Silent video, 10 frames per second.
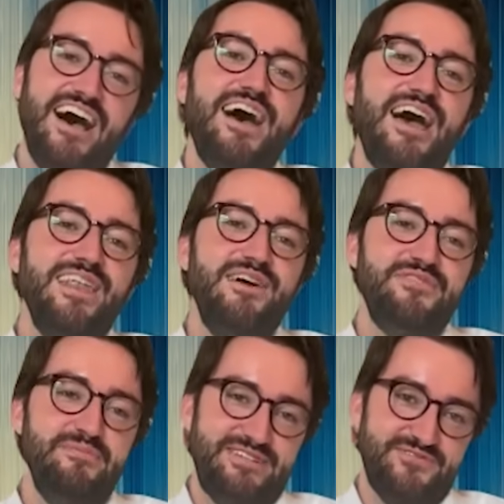Love the
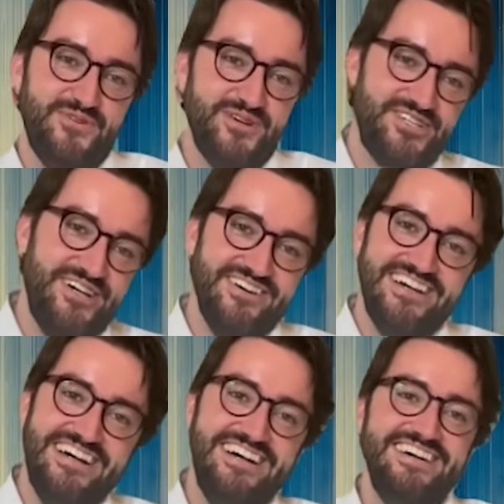metaphor.
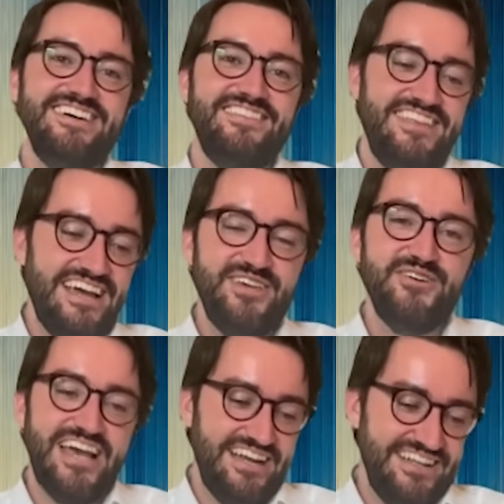So thank you,
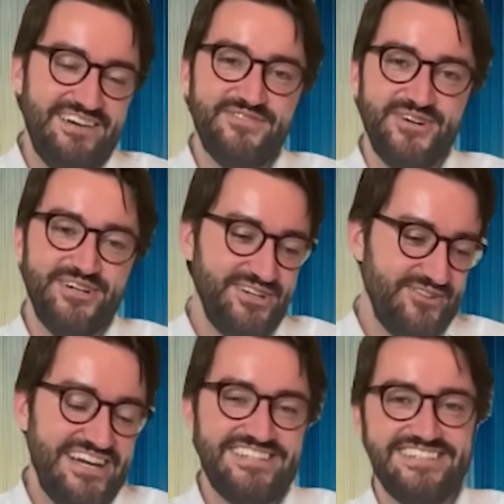Canada, for your
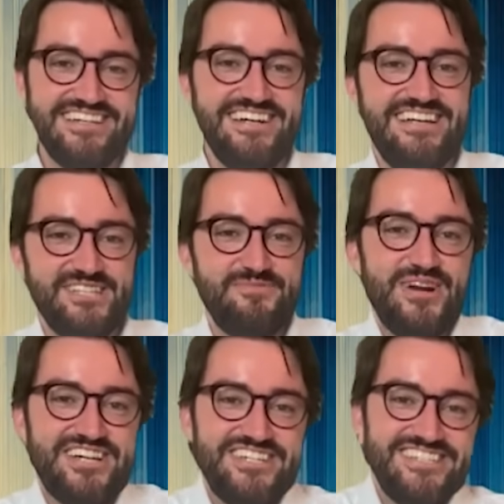great
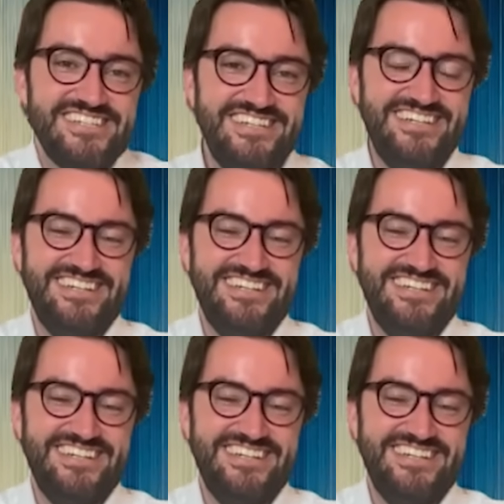inspirations.